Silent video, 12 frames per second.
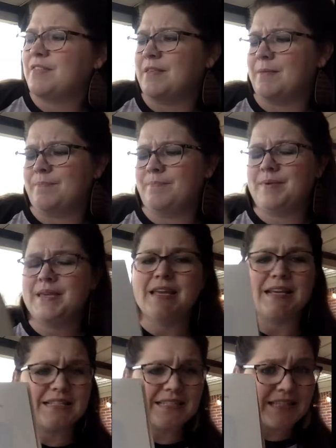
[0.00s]
The
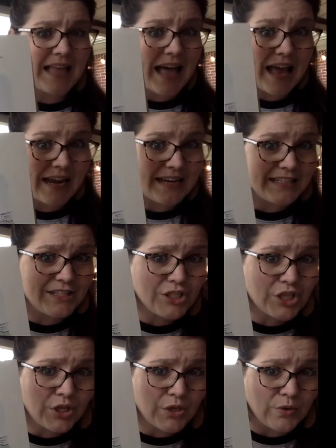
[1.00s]
big slide is
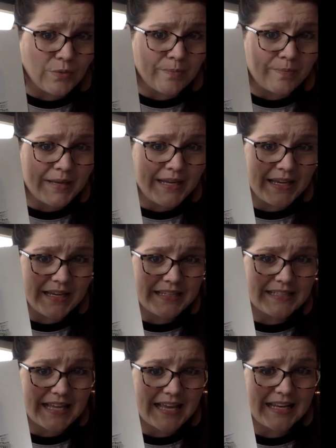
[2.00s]
too big,
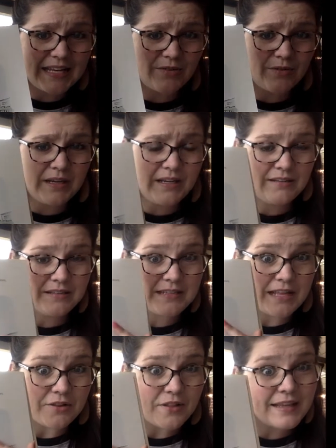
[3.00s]
said Henry. Does
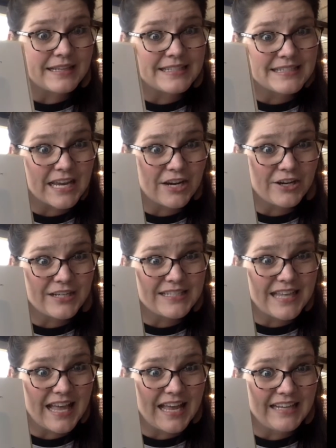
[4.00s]
that look like a scary
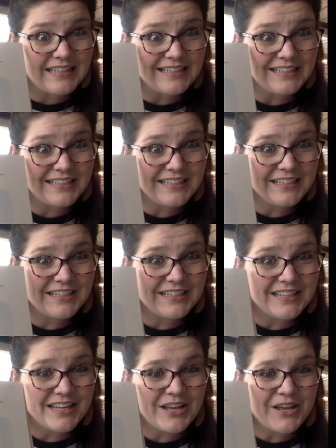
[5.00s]
slide?
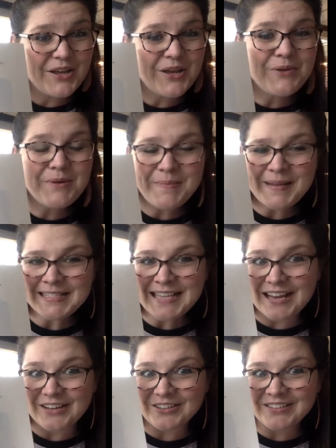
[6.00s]
Who would be
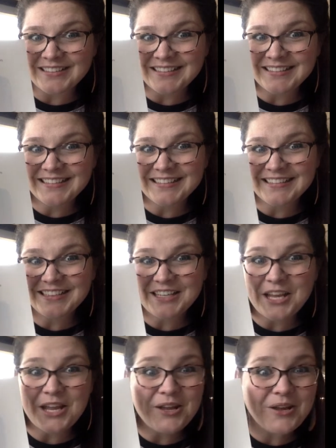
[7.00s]
scared?
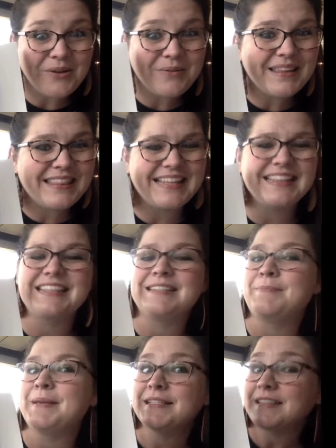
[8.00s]
Who would think the
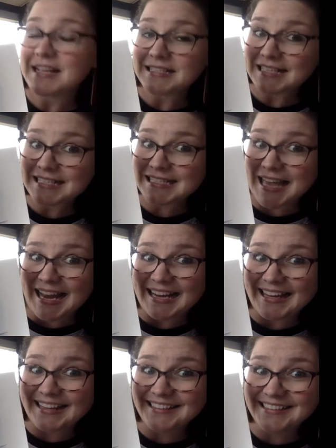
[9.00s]
big slide's
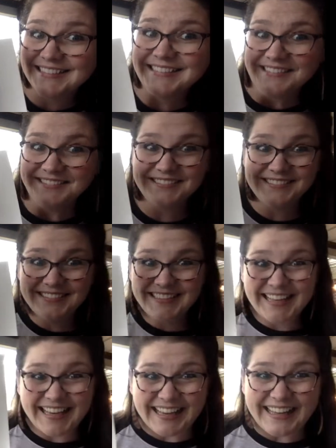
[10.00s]
exciting?
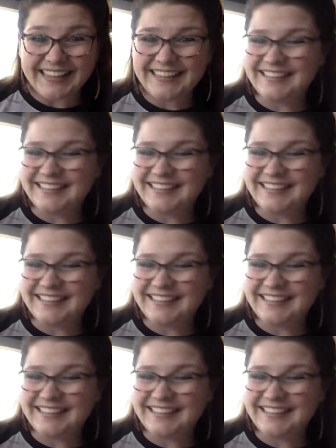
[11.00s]
Yeah?